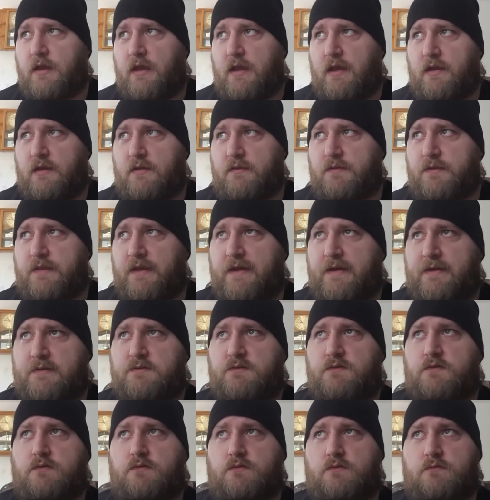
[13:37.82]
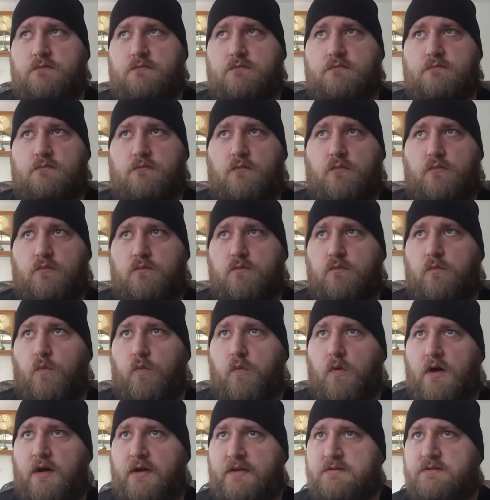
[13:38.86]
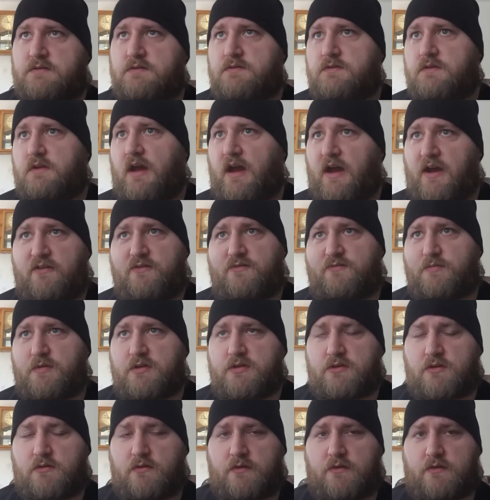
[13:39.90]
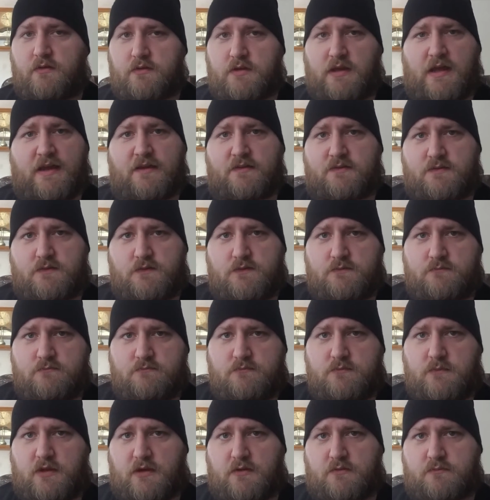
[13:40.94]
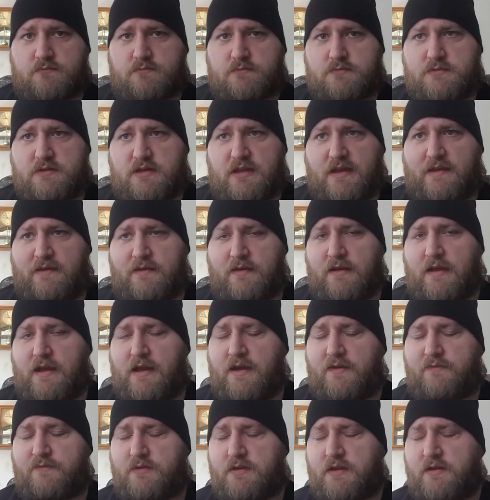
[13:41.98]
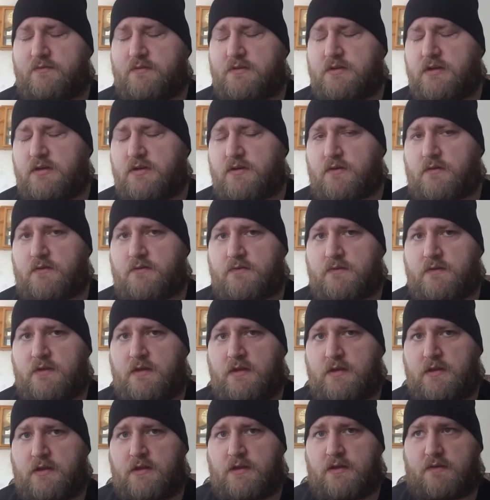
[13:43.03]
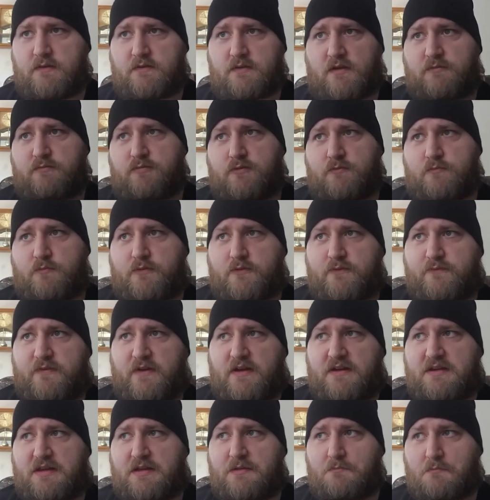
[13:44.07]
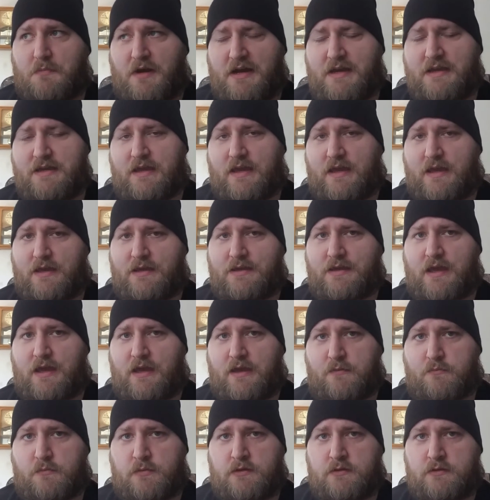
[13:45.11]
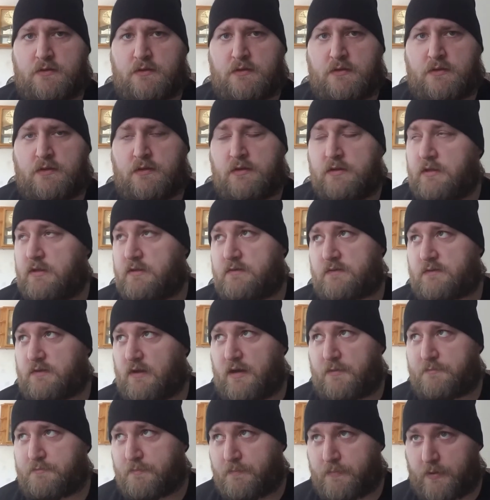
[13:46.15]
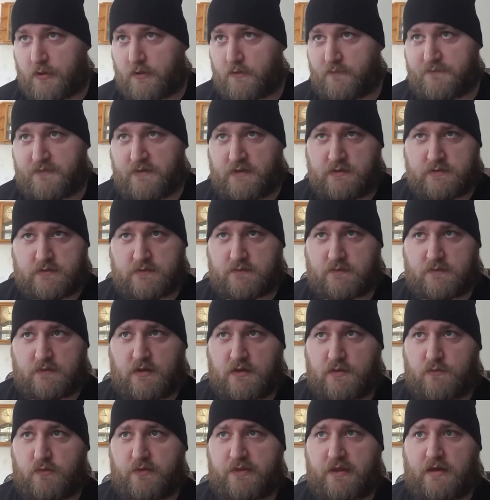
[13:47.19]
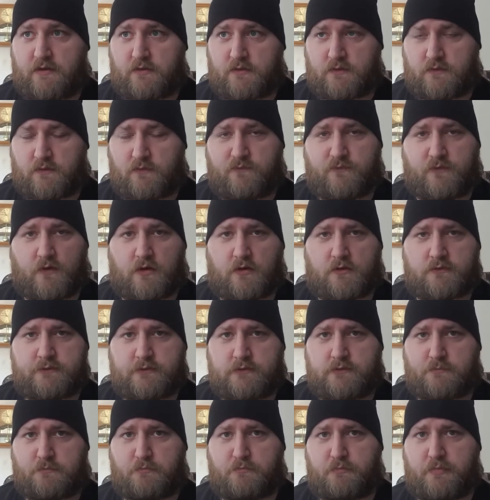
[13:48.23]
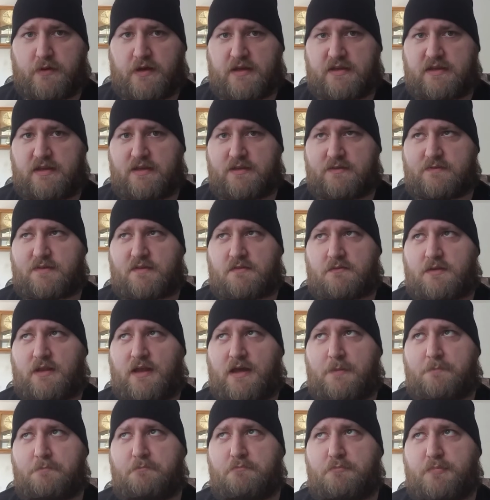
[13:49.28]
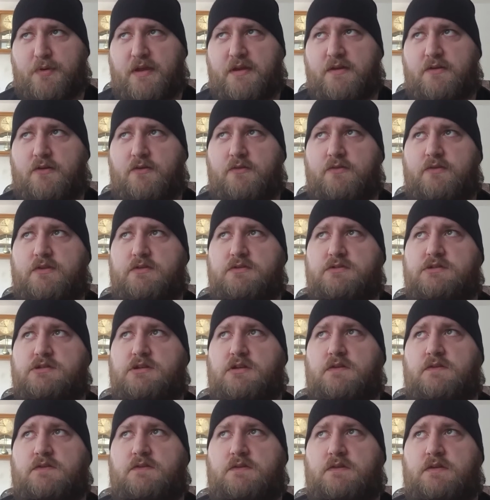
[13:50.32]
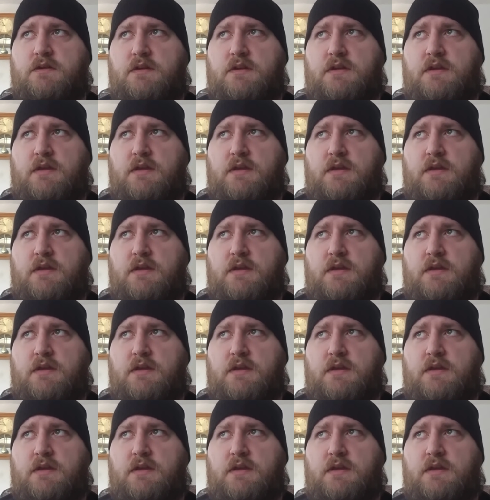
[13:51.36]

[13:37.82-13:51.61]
And that's what I've been doing the last, 10 and a half, 11 years, is I've been perfecting my A game. It's not perfect, it's not without its faults, but it's a lot better than just